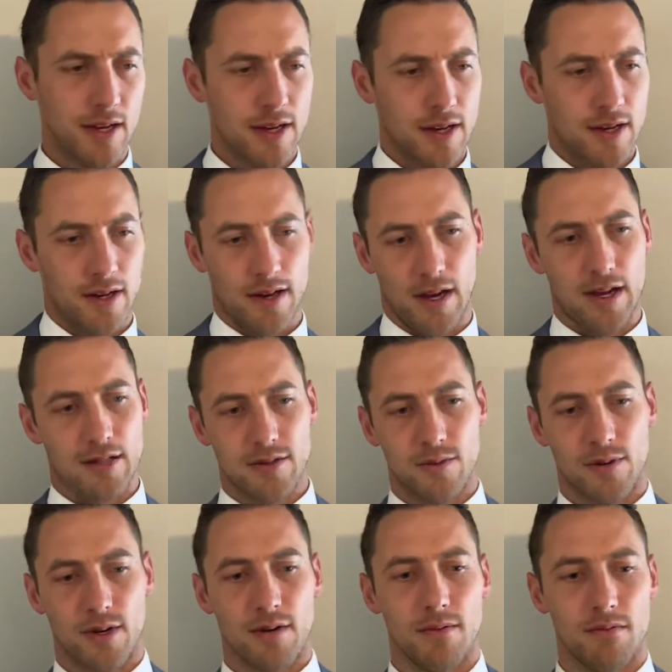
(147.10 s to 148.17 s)
Okay, so
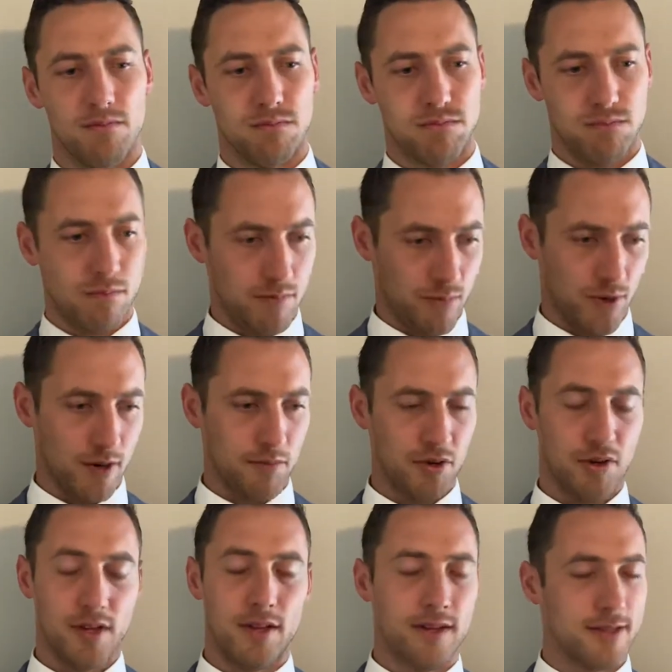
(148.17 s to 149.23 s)
we're going to
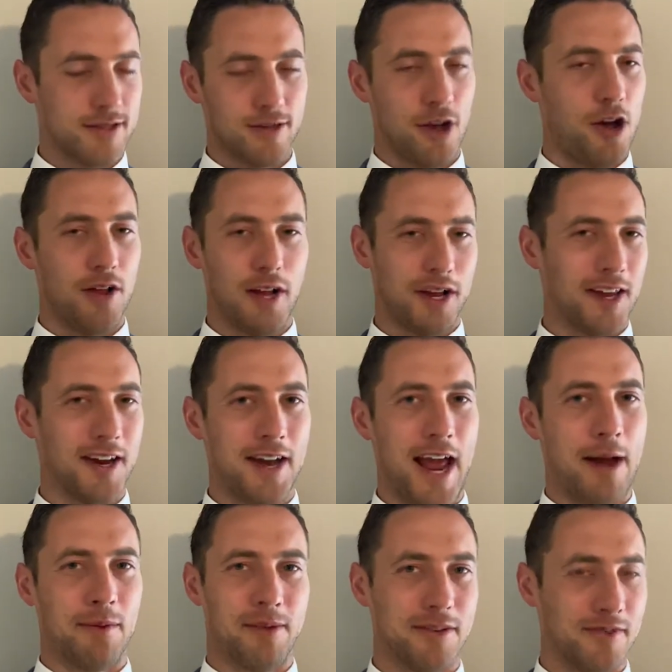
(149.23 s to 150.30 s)
build it, and this is all like on a
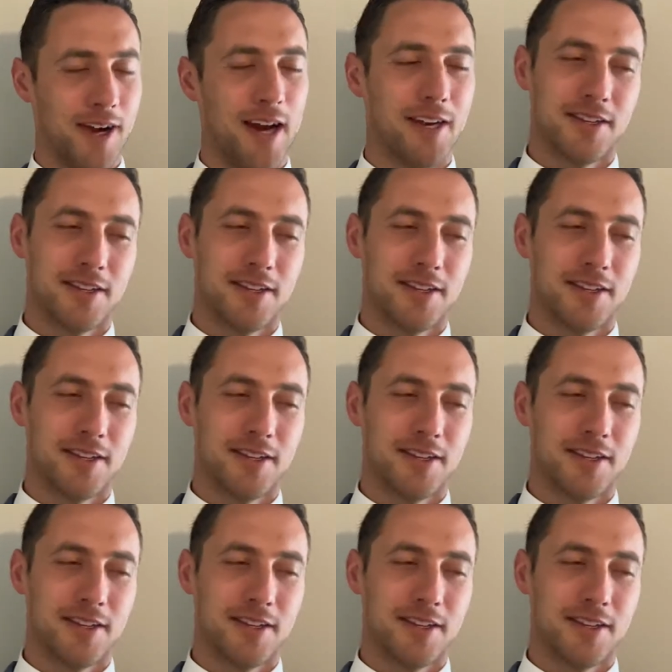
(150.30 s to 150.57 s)
napkin, right?